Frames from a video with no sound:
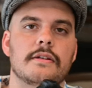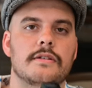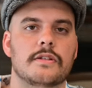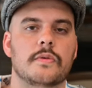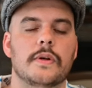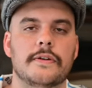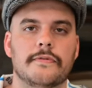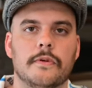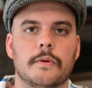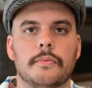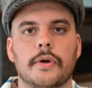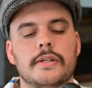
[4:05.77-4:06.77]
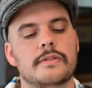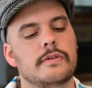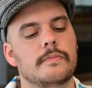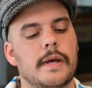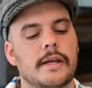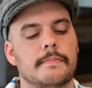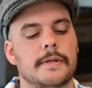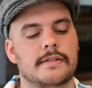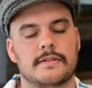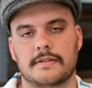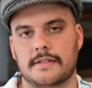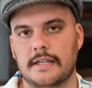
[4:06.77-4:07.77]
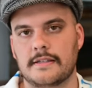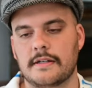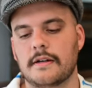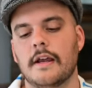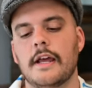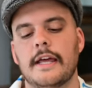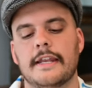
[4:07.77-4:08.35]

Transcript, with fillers: It's a 24.2 megapixel sensor.